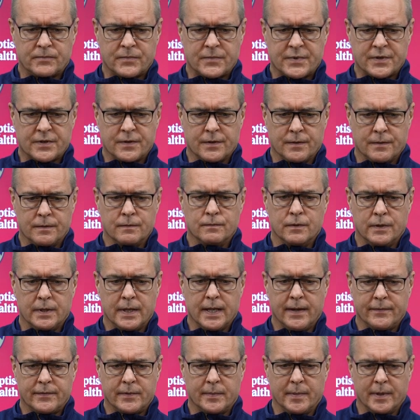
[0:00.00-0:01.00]
So we'll
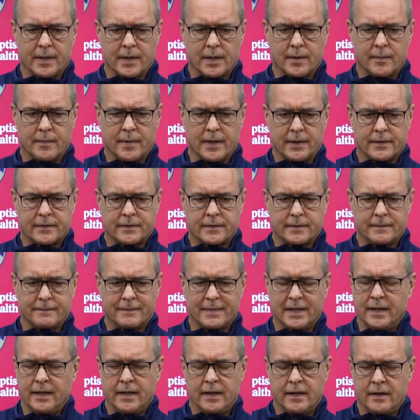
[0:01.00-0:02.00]
have to be at our best.
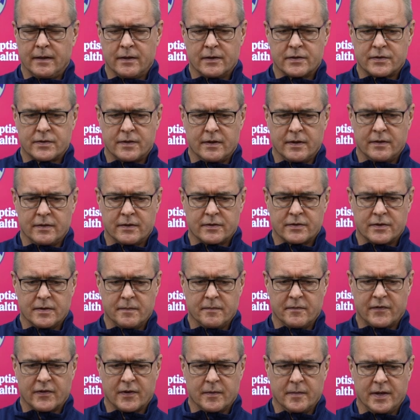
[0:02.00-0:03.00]
There's
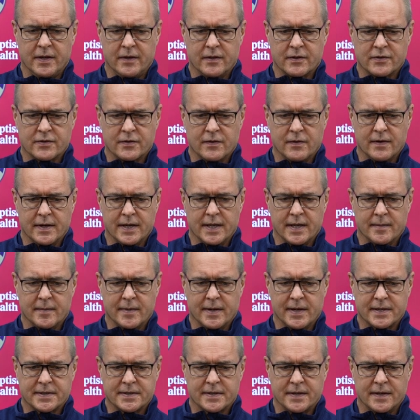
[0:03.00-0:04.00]
for me, there's no
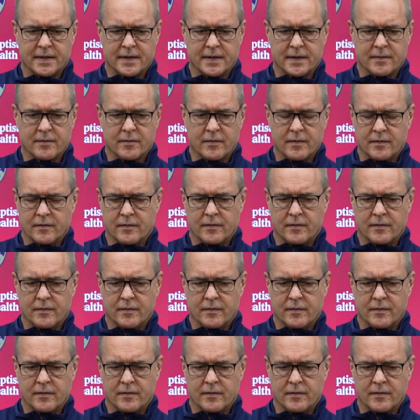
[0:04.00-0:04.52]
animosity there.